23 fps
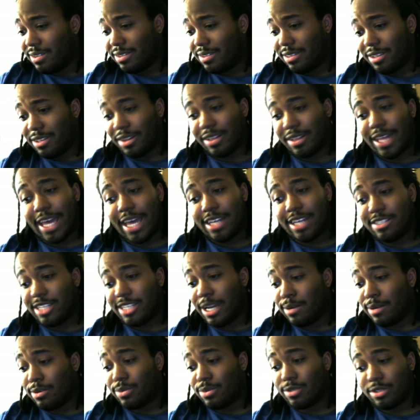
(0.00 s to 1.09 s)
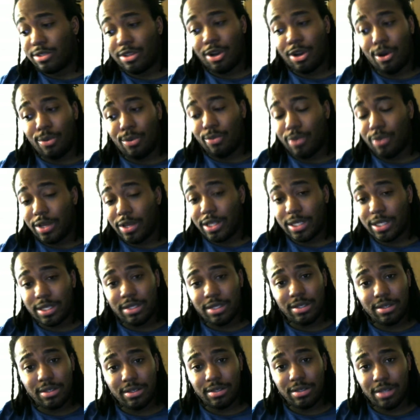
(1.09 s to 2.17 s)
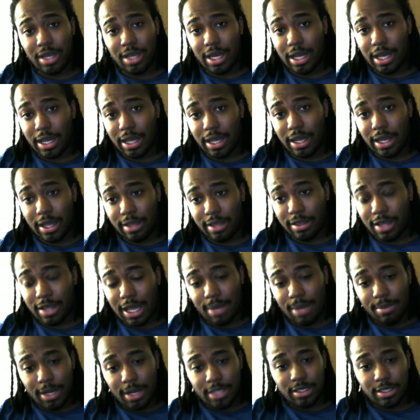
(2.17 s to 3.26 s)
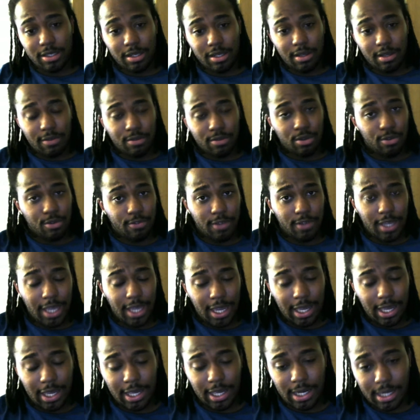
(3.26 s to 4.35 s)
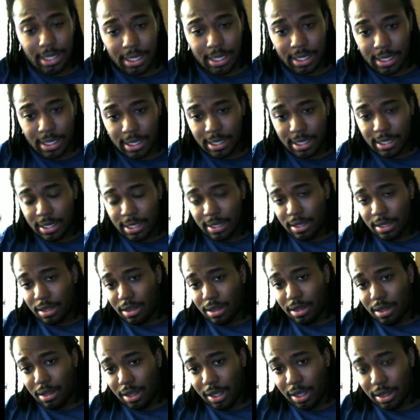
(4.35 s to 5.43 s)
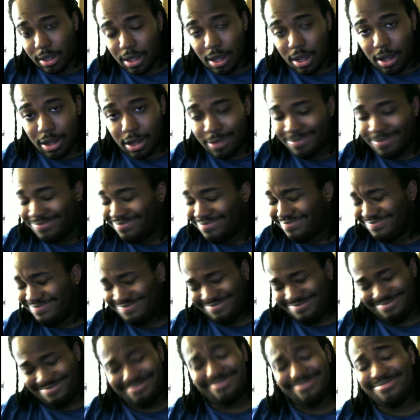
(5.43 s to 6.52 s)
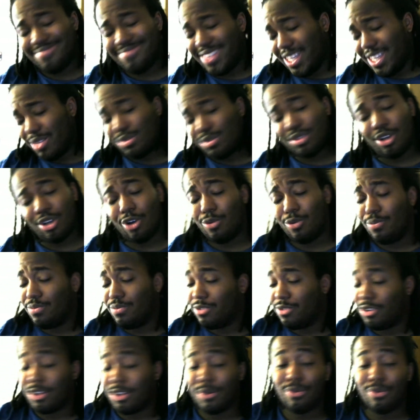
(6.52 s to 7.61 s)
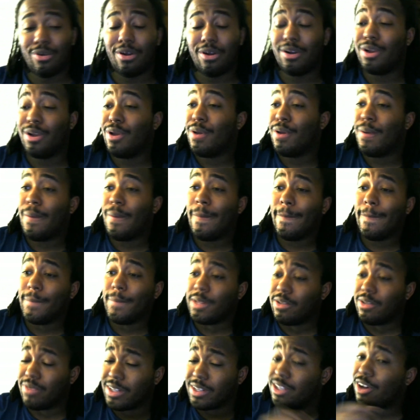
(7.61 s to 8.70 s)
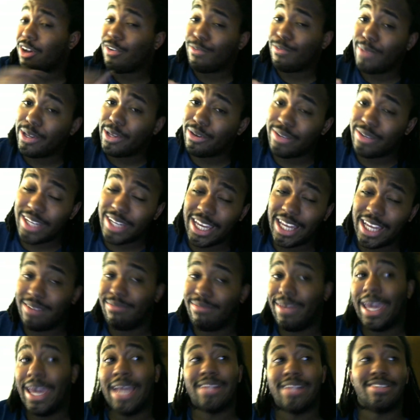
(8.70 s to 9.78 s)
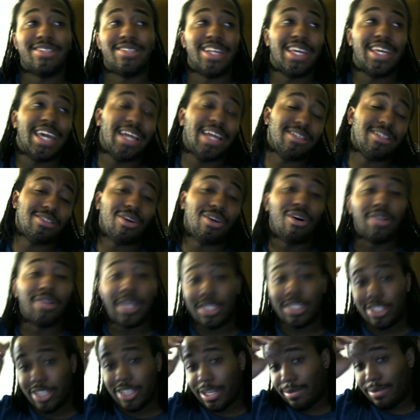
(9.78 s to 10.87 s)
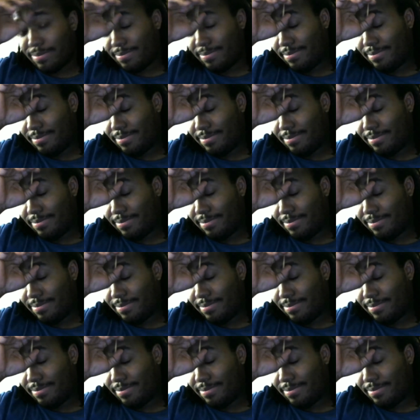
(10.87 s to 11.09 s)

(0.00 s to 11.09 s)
Look, last chapter was dope with the combination of Luffy and Law. It was dope. Don't get me wrong. But what Doflamingo did, man, it negates all that shit.